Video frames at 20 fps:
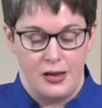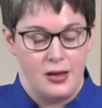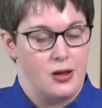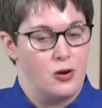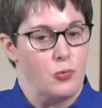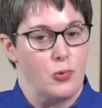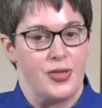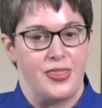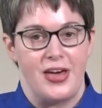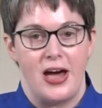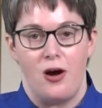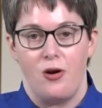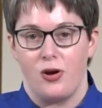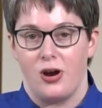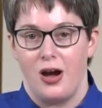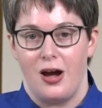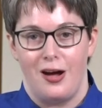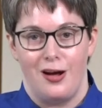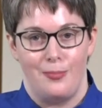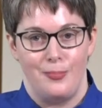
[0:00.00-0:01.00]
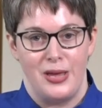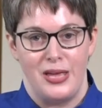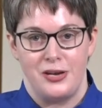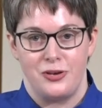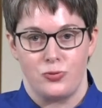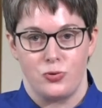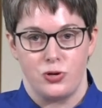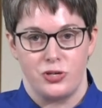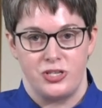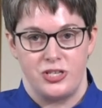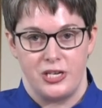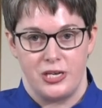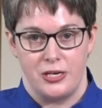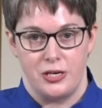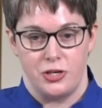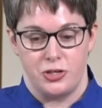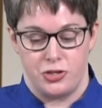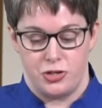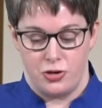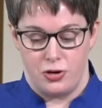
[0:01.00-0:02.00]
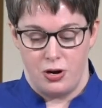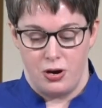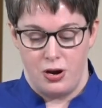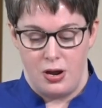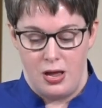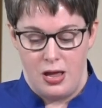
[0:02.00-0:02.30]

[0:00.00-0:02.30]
without comment or signature,